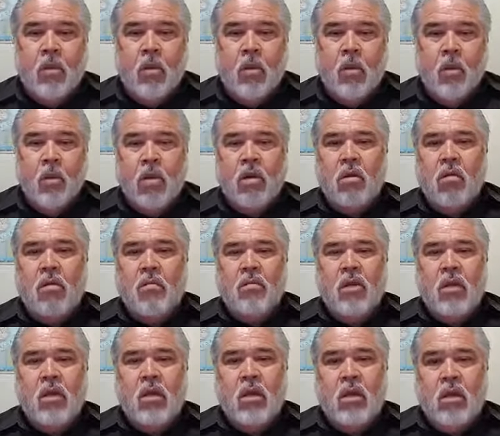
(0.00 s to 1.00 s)
We're going to
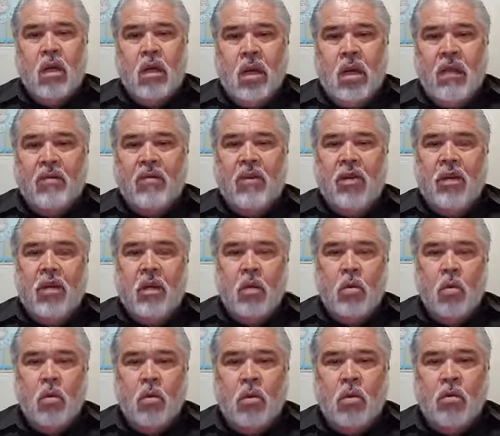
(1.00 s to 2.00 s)
be living in a
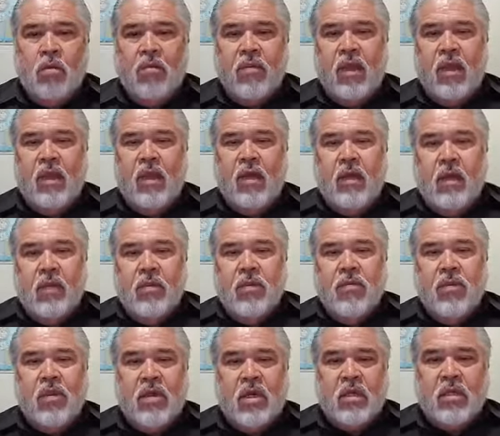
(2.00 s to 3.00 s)
world that
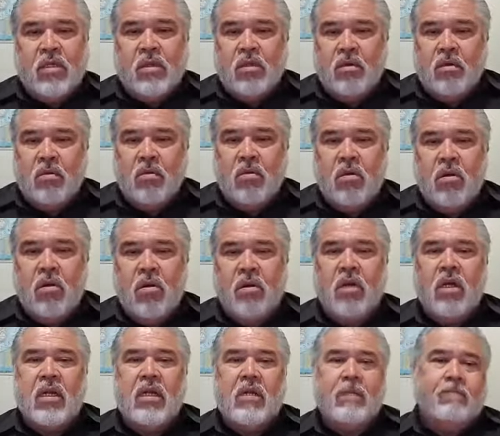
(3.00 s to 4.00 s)
there's no
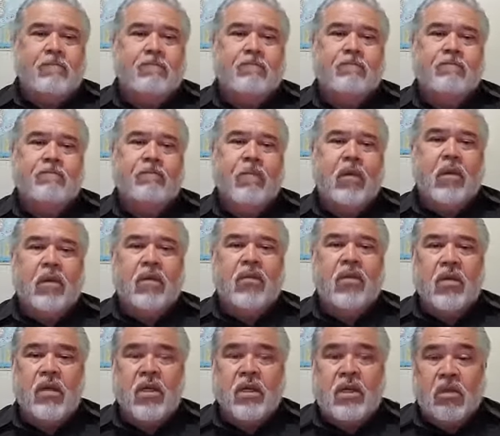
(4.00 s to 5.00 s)
hurting,
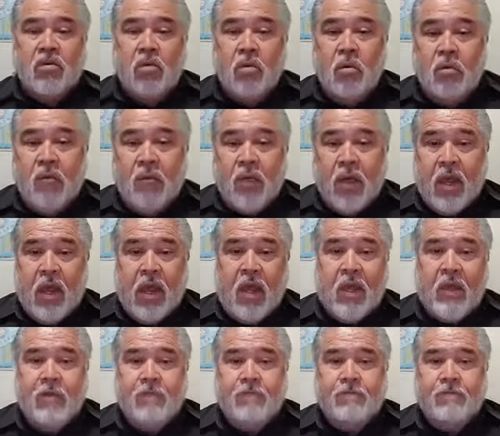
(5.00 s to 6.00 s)
there's no
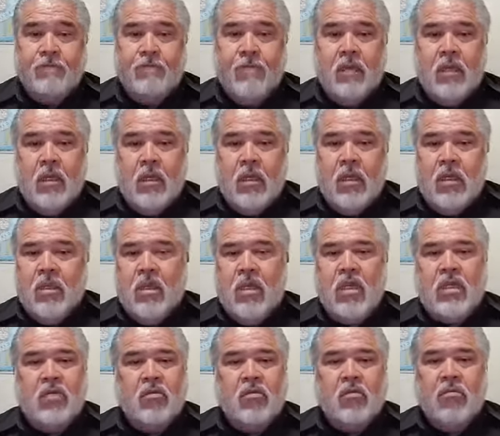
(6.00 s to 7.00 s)
pain,
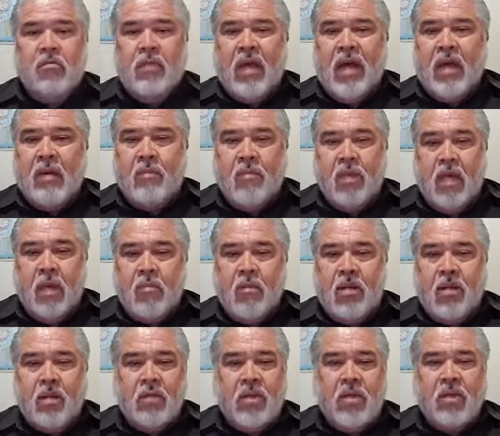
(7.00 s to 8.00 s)
there's no bad
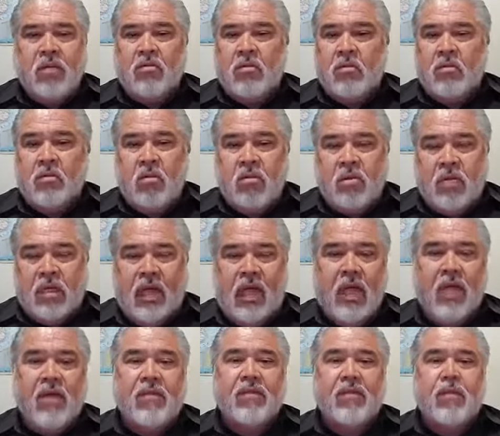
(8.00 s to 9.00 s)
memory, there's no more
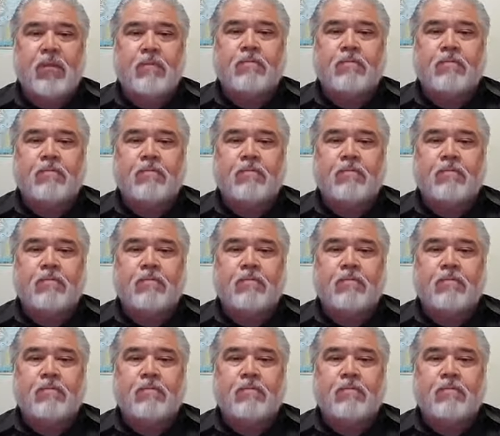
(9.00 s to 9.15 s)
death.